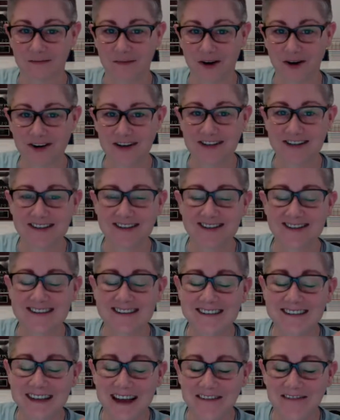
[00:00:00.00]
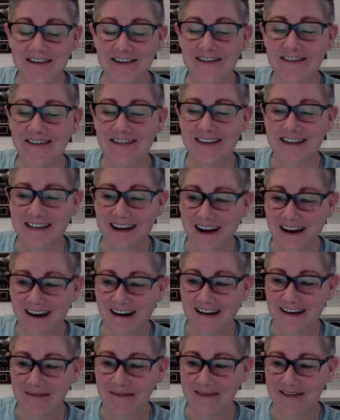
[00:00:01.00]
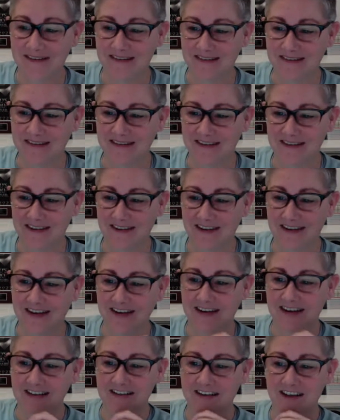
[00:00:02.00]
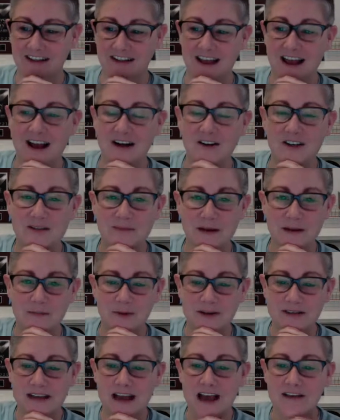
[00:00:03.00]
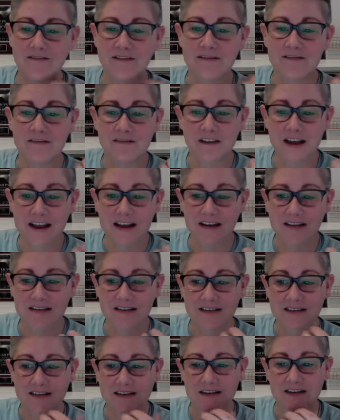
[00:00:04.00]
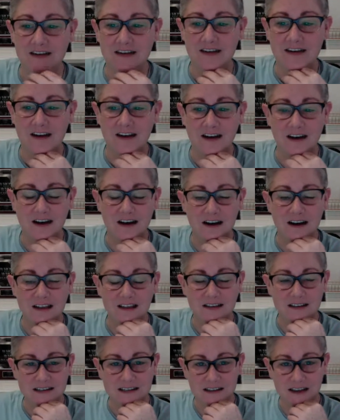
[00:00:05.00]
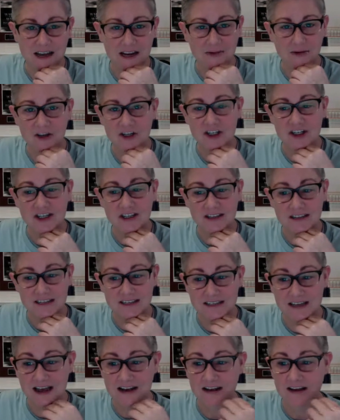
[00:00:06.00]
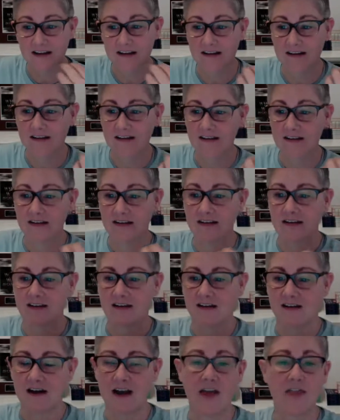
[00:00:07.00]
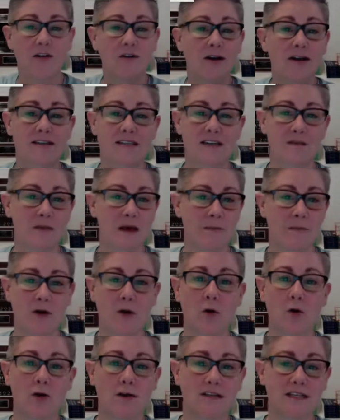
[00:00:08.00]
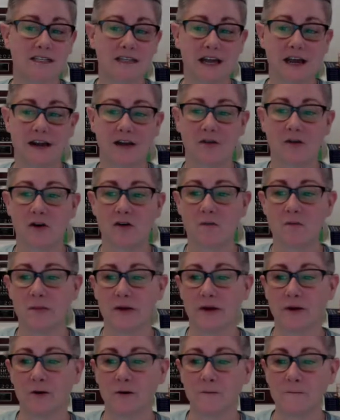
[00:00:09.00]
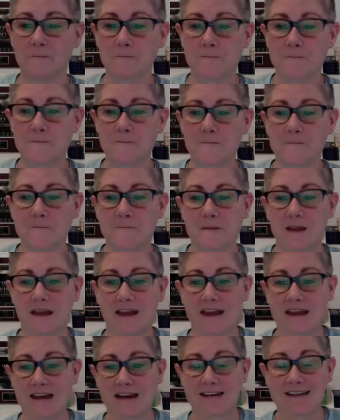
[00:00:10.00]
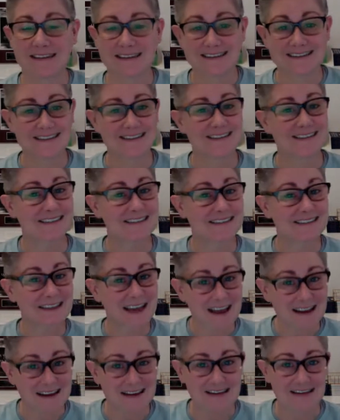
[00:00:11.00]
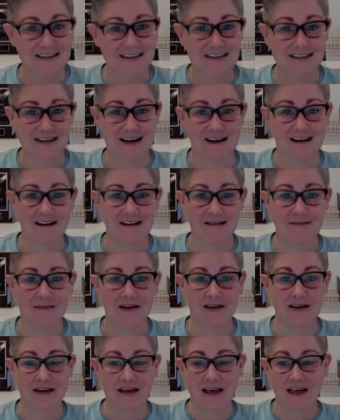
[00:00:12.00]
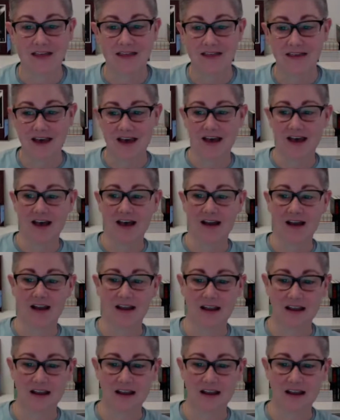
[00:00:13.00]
marks the seventh time that House members have advanced uh, this language to the Senate, uh, either as an amendment or a standalone bill. And it's the second time that